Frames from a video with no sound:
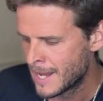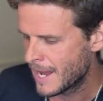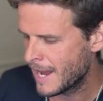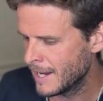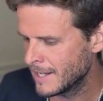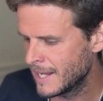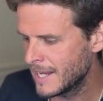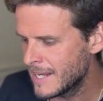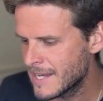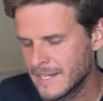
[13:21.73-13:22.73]
and
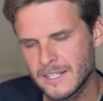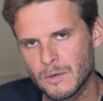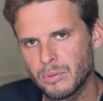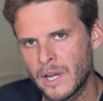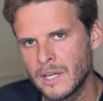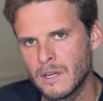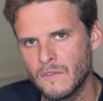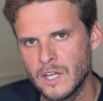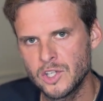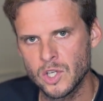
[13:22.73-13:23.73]
he is complaining of
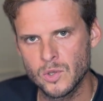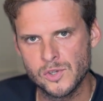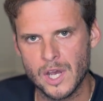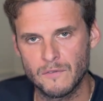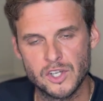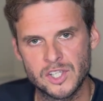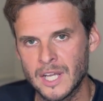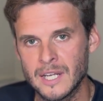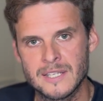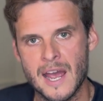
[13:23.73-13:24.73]
issues of just
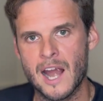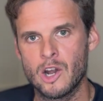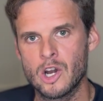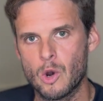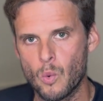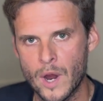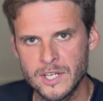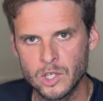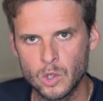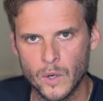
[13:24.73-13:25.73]
getting tired way
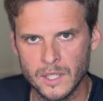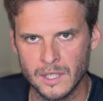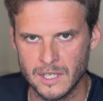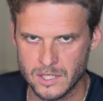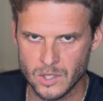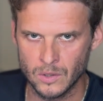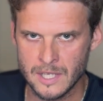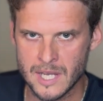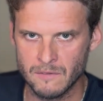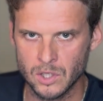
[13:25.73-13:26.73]
too quickly. So
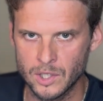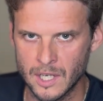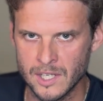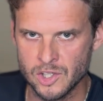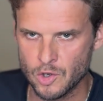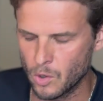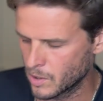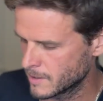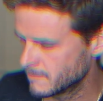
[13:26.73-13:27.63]
let's have a look at his stroke.